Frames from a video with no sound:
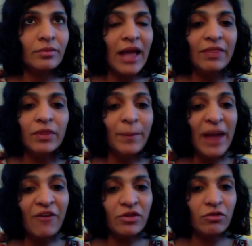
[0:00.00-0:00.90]
And the
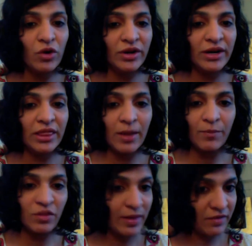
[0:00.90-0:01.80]
parents wanted some
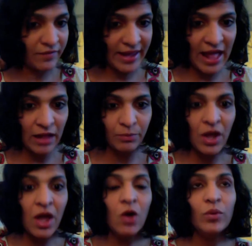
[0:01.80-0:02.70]
specific help
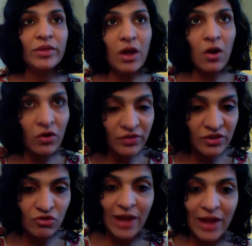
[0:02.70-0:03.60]
with their
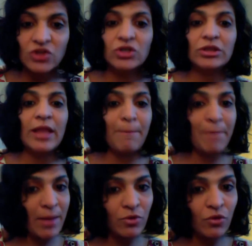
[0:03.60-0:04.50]
concentration, their
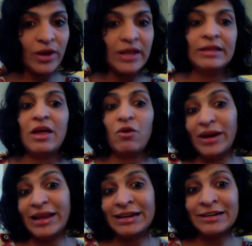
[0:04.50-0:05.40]
memory, their
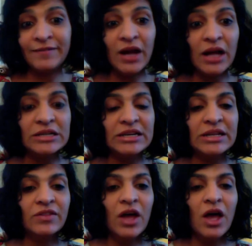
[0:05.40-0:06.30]
reading
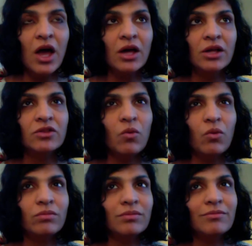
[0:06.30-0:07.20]
difficulties.
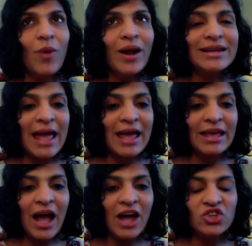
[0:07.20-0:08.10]
So one
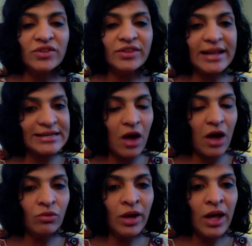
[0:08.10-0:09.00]
day I just sat
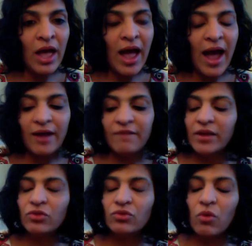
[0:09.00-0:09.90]
down and I
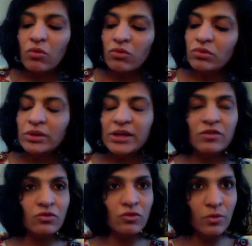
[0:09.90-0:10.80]
went through all
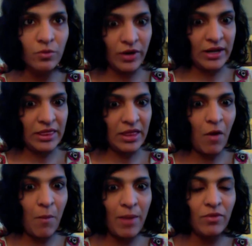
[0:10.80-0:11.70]
these rubrics I
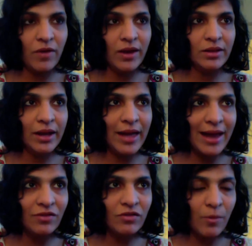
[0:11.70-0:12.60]
remember in the
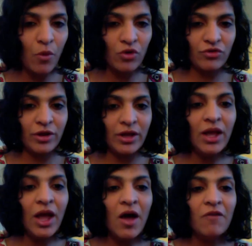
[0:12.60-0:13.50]
Kent's
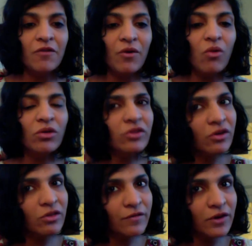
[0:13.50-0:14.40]
repertory for all
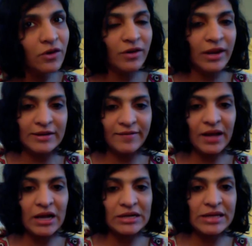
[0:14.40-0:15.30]
sorts of learning
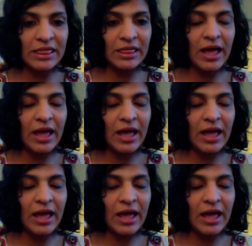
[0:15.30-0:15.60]
difficulties.